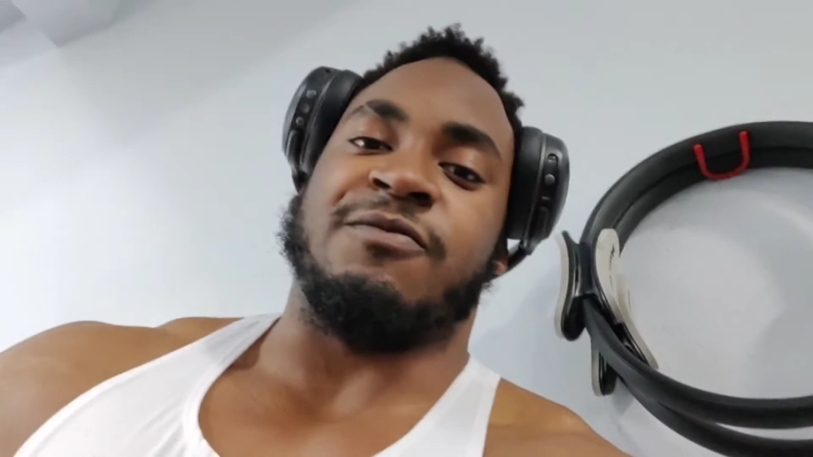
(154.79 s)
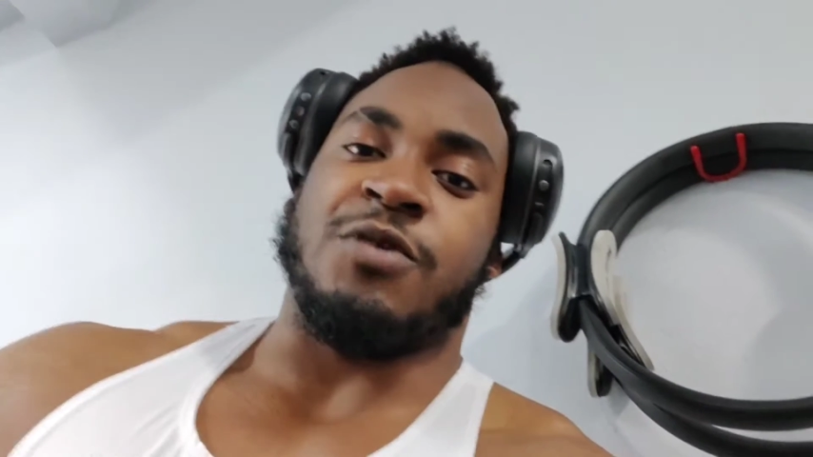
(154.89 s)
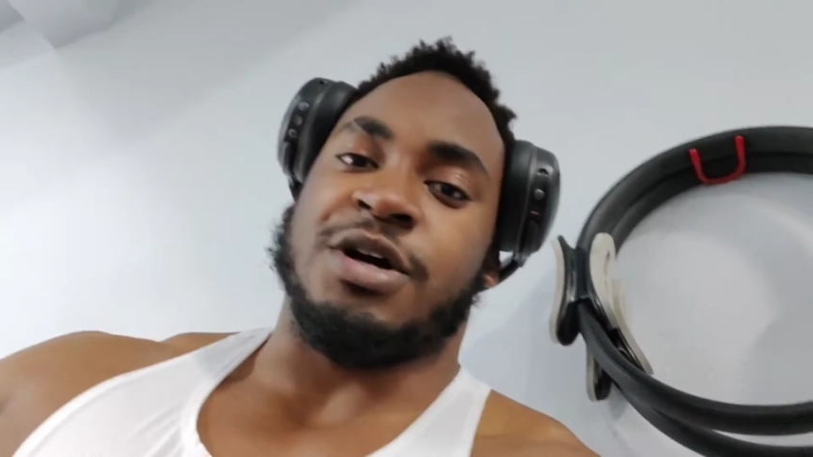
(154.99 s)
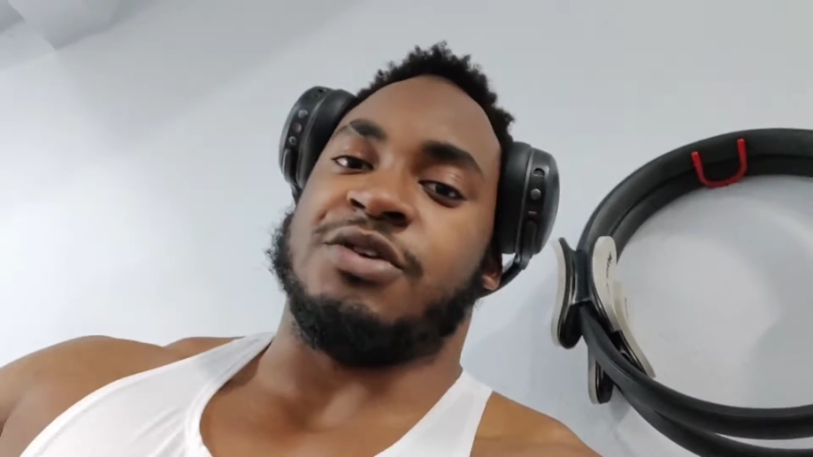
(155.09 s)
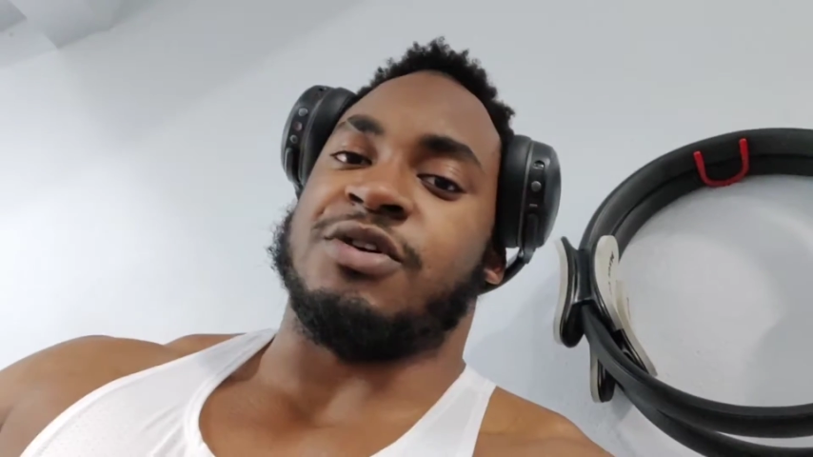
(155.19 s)
of
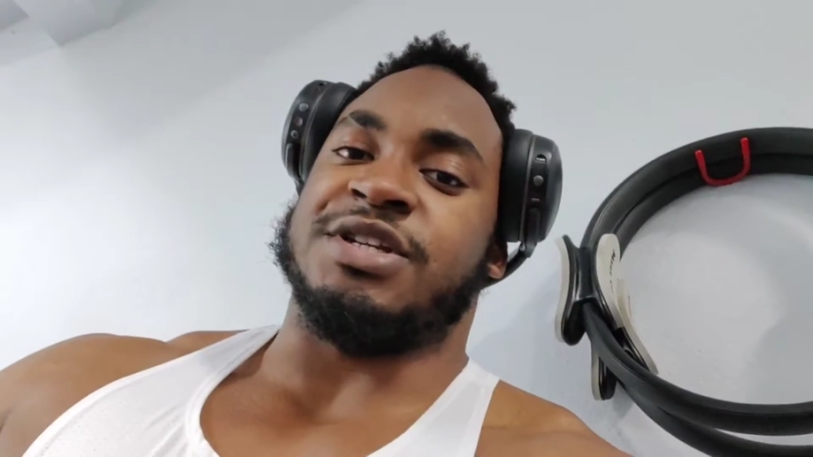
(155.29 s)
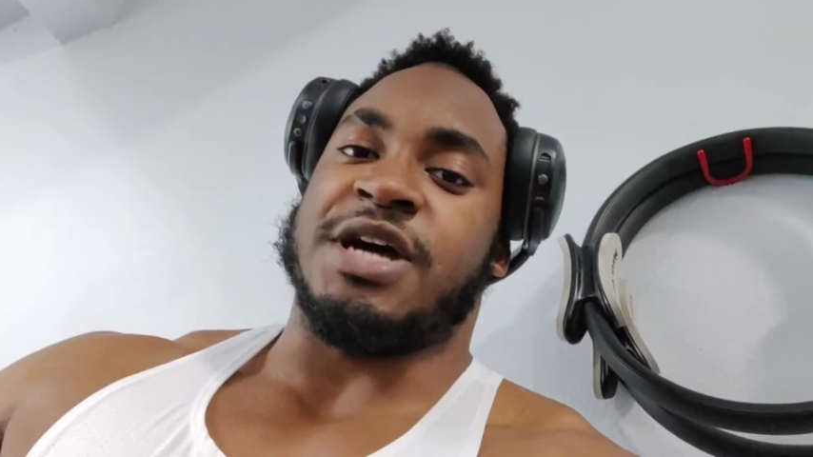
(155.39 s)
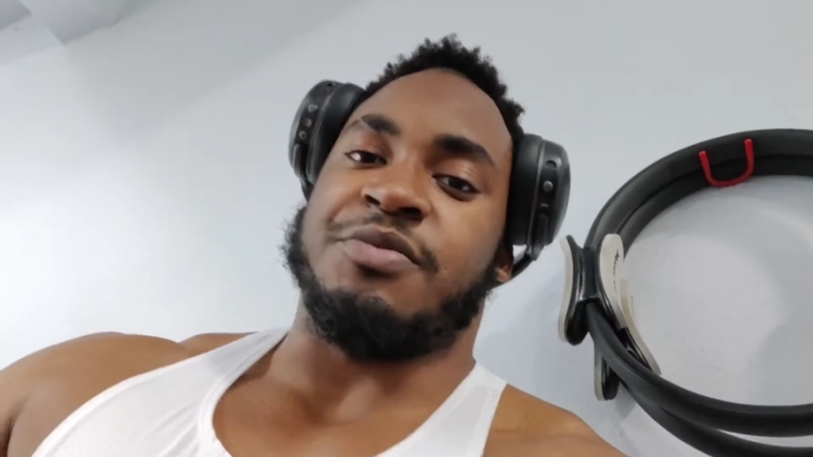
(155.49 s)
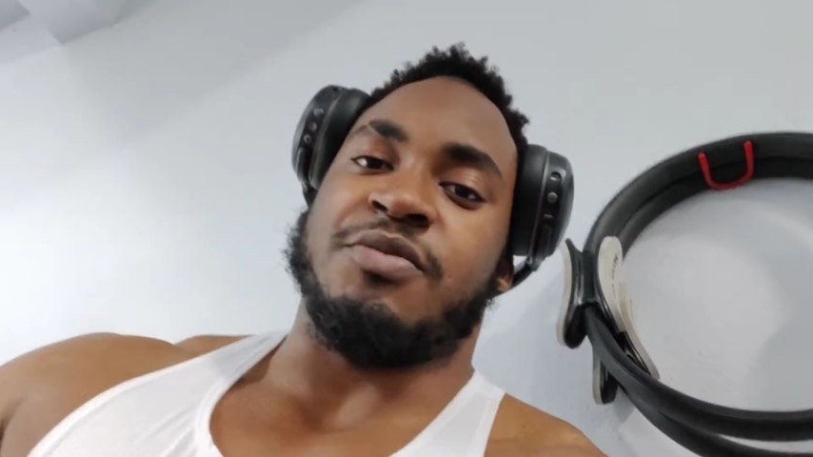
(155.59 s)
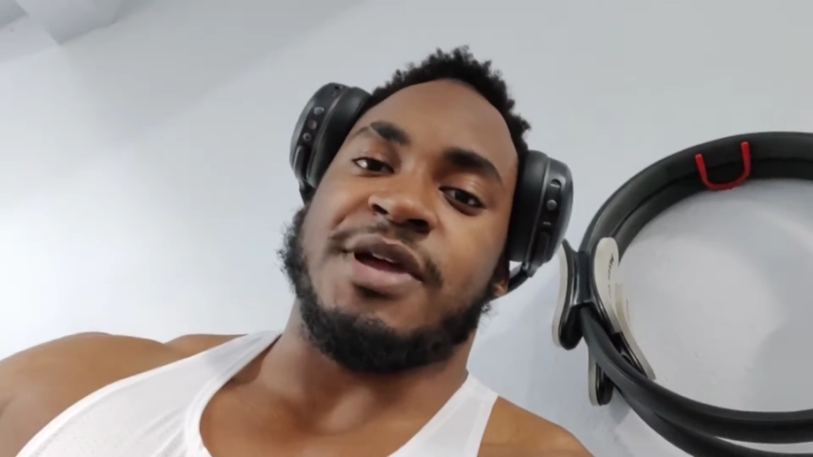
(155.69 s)
one or a
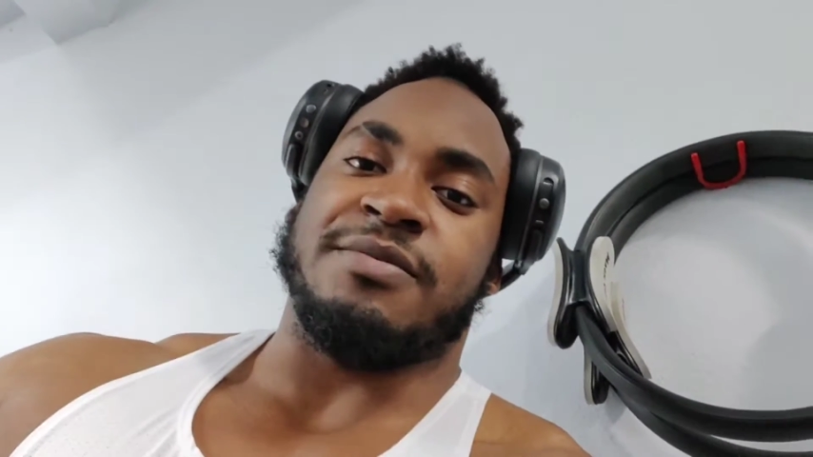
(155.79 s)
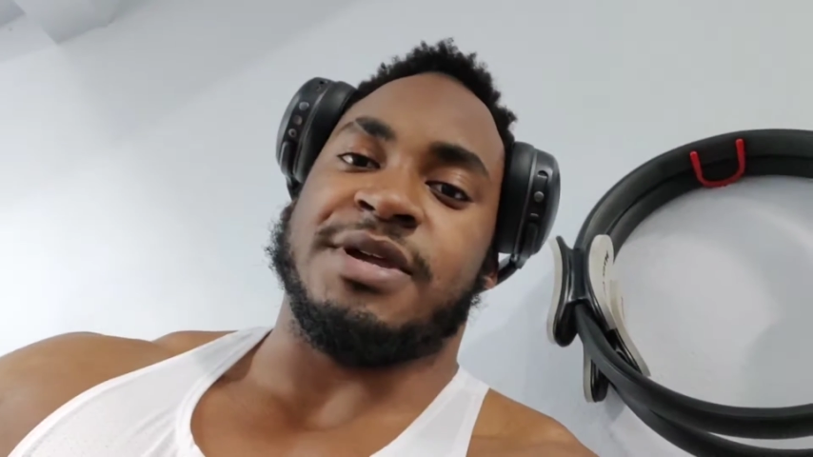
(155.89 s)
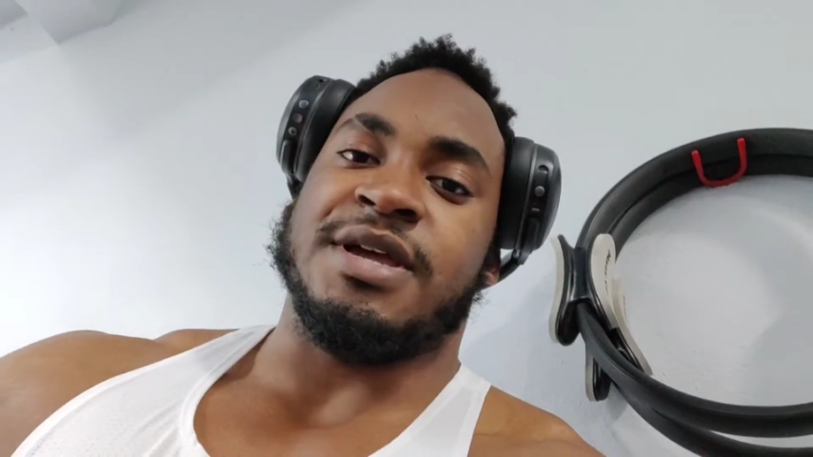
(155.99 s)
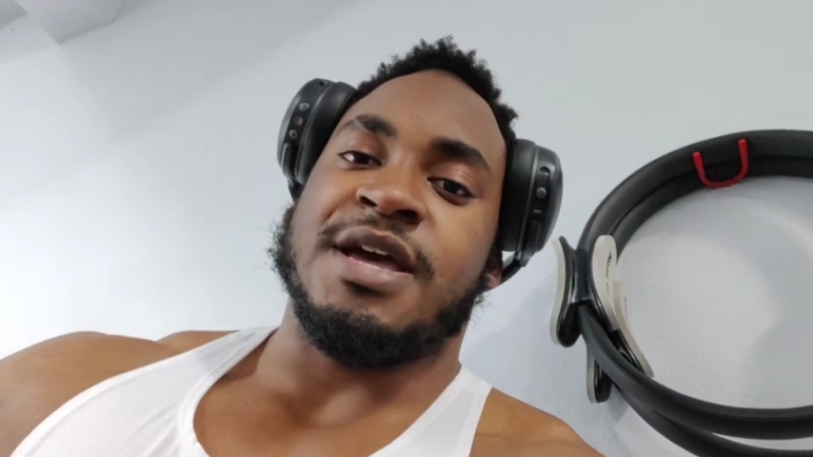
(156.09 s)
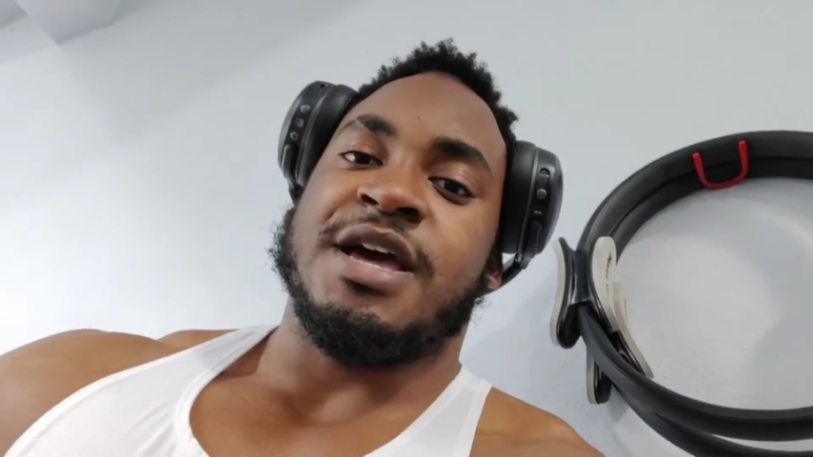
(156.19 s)
double
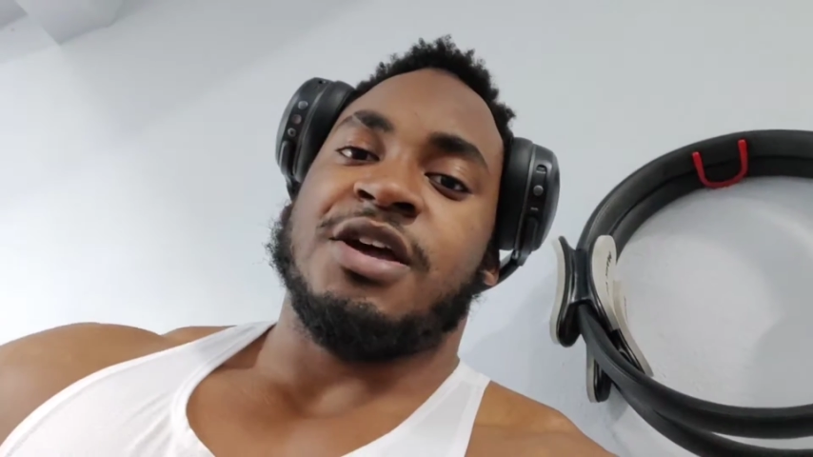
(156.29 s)
maybe,